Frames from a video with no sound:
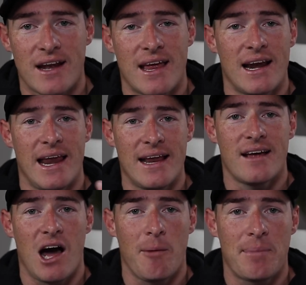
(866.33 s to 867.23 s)
that can lend
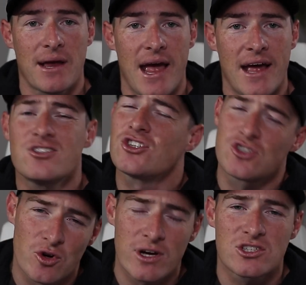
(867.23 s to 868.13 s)
a helping hand,
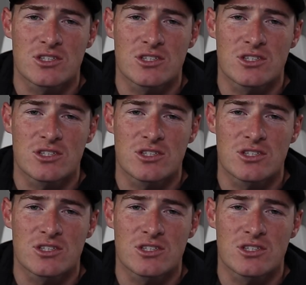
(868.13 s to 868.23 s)
just do it.